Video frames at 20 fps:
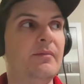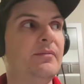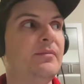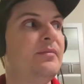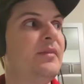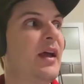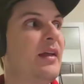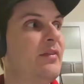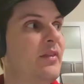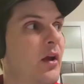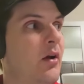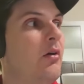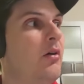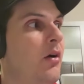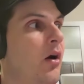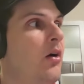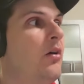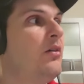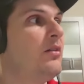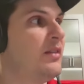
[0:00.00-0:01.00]
that there
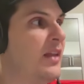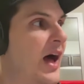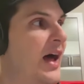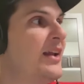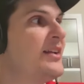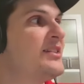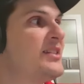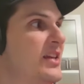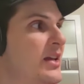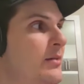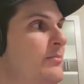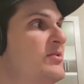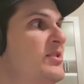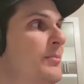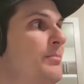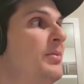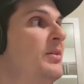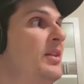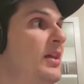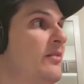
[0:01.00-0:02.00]
are a lot of teams that
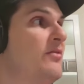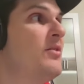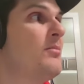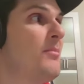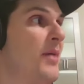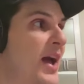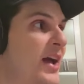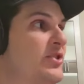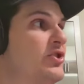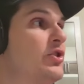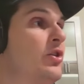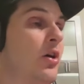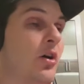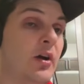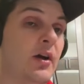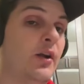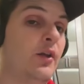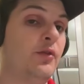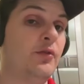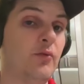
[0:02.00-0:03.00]
believe the Magic are
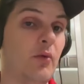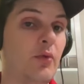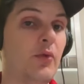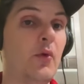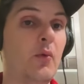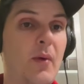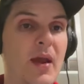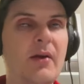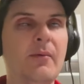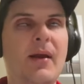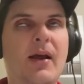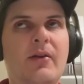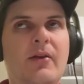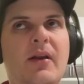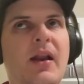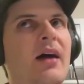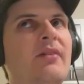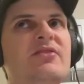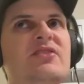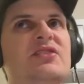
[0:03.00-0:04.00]
going to throw their weight around. And
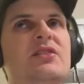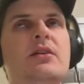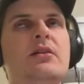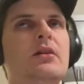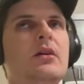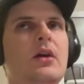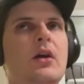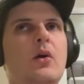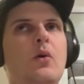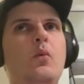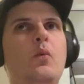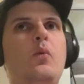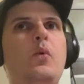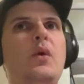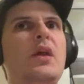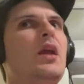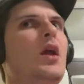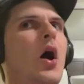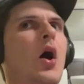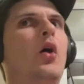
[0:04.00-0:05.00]
obviously,
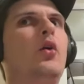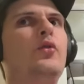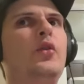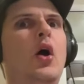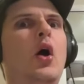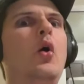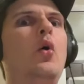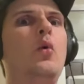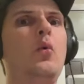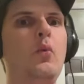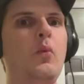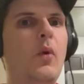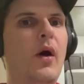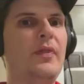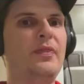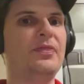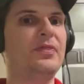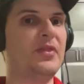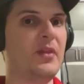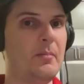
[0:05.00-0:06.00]
we all know
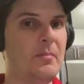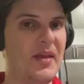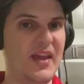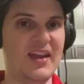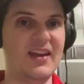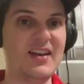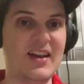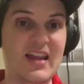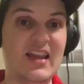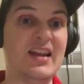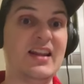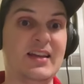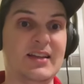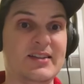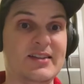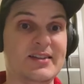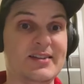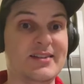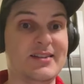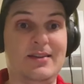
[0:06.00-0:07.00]
what the big need
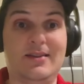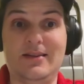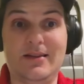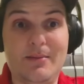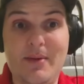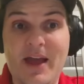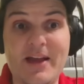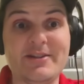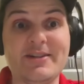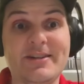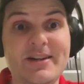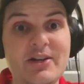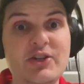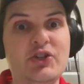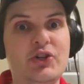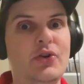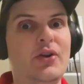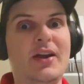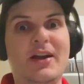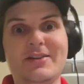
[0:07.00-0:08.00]
is. The Magic need
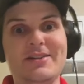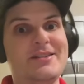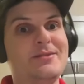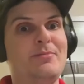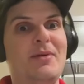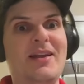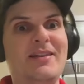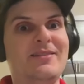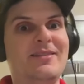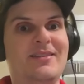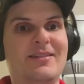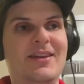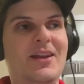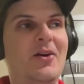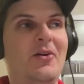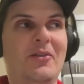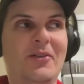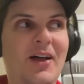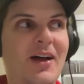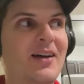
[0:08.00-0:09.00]
shooting. I just spent, you
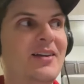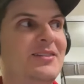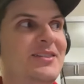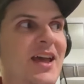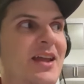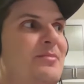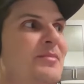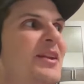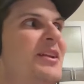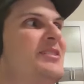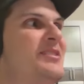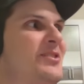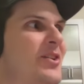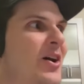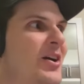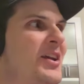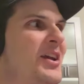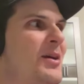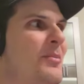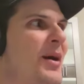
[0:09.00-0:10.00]
know, ten minutes
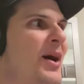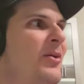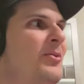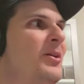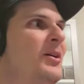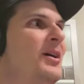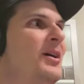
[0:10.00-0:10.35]
talking about